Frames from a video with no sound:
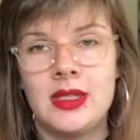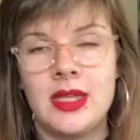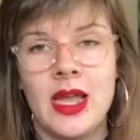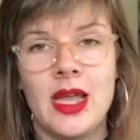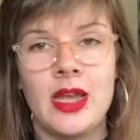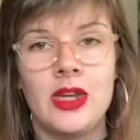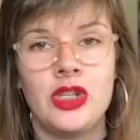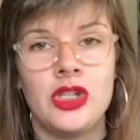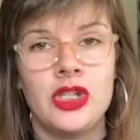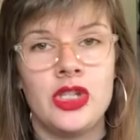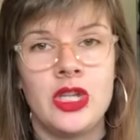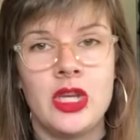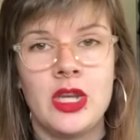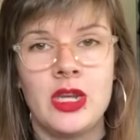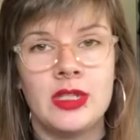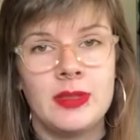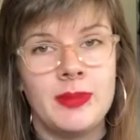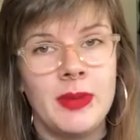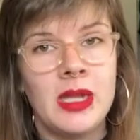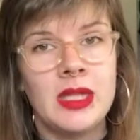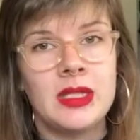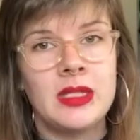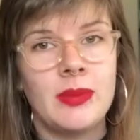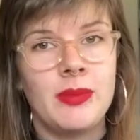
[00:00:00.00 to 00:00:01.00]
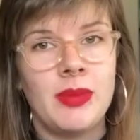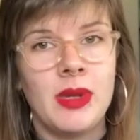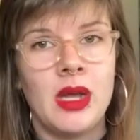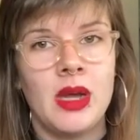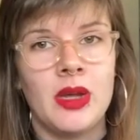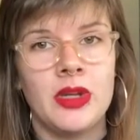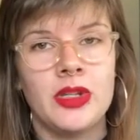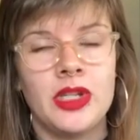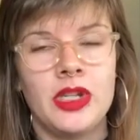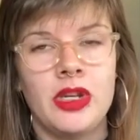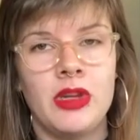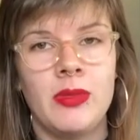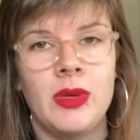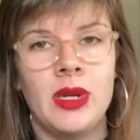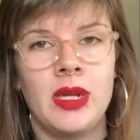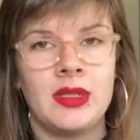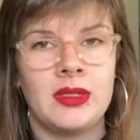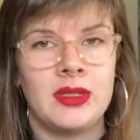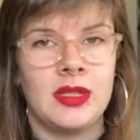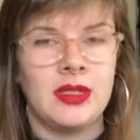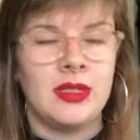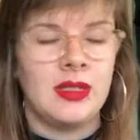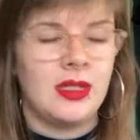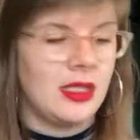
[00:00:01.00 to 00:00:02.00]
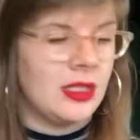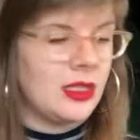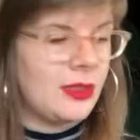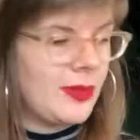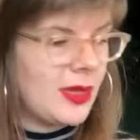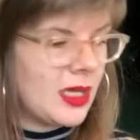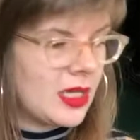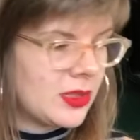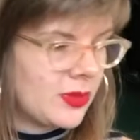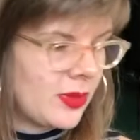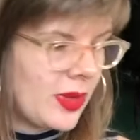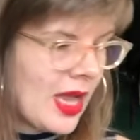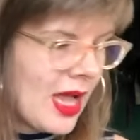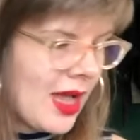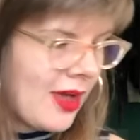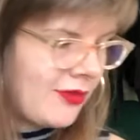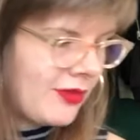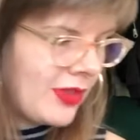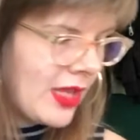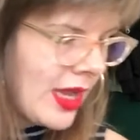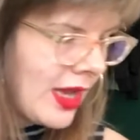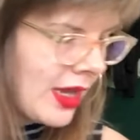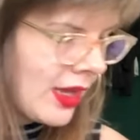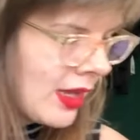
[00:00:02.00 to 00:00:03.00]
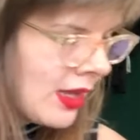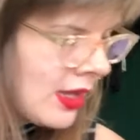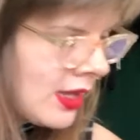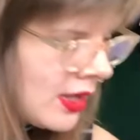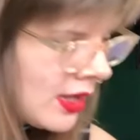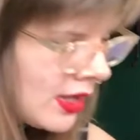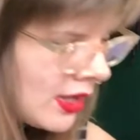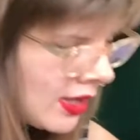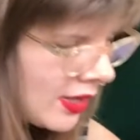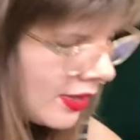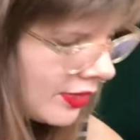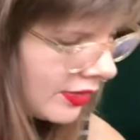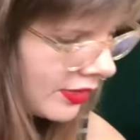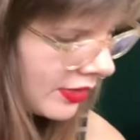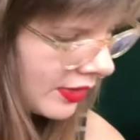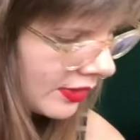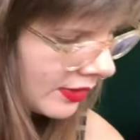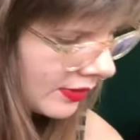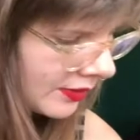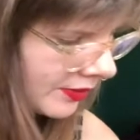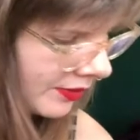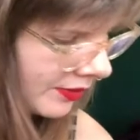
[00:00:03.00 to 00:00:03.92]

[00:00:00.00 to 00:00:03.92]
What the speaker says: and she expands it beyond human existence because we have the